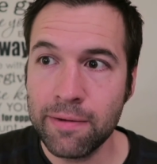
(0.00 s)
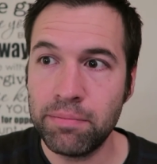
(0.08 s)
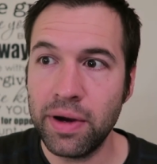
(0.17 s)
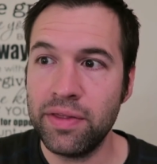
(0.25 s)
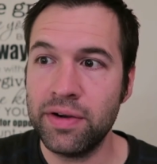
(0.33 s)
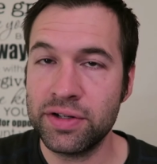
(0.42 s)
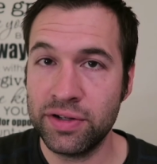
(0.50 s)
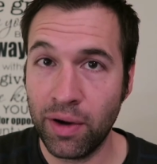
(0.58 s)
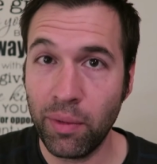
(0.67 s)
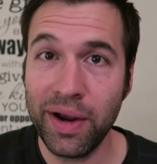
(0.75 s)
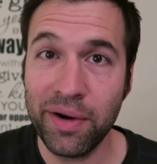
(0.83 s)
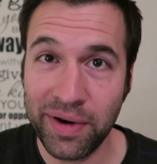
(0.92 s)
But there's
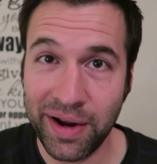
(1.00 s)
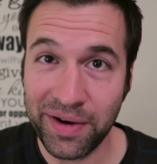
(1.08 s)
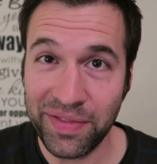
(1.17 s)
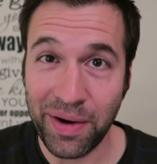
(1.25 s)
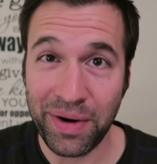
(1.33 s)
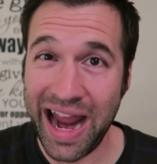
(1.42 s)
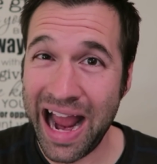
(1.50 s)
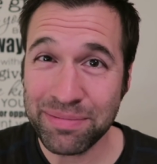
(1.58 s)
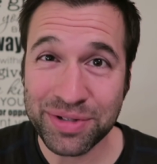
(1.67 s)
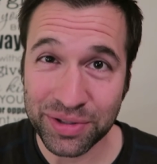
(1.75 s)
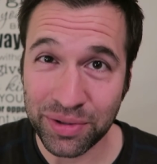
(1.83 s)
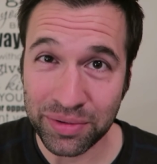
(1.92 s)
no way around it. There were
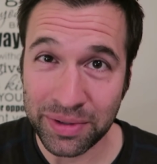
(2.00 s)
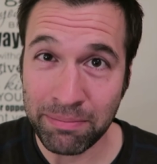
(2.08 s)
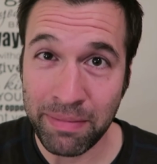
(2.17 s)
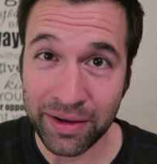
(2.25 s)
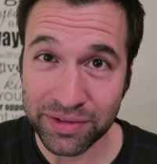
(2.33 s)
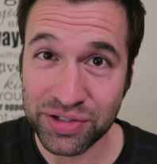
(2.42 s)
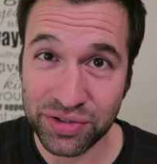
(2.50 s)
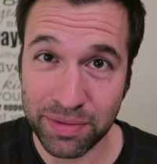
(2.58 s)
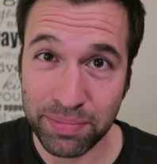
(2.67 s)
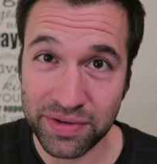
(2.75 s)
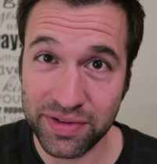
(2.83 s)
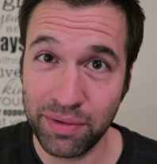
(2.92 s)
absolutely male
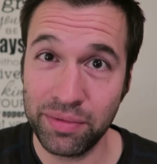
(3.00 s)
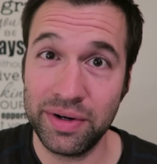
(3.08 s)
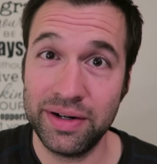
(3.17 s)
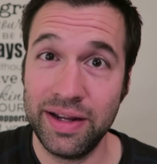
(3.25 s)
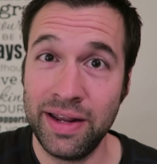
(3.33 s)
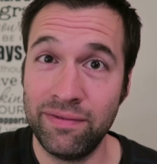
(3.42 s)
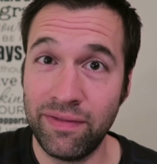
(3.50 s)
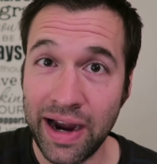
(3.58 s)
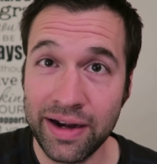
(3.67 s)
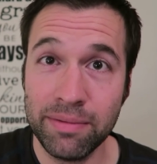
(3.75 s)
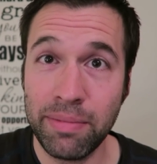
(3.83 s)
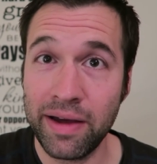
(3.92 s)
strippers that were
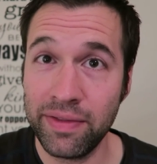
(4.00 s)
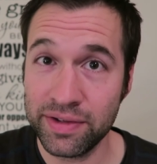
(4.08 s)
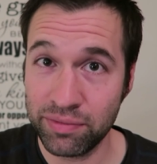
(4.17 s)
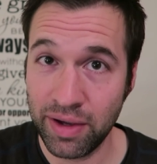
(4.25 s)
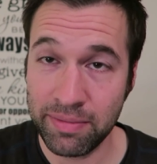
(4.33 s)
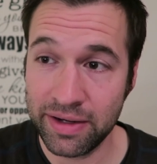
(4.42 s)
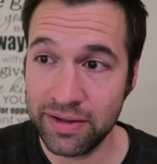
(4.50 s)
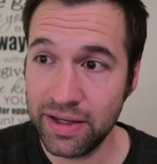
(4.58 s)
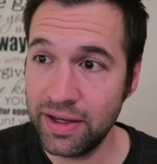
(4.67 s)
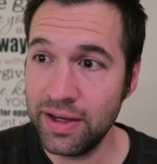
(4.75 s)
invited by these women.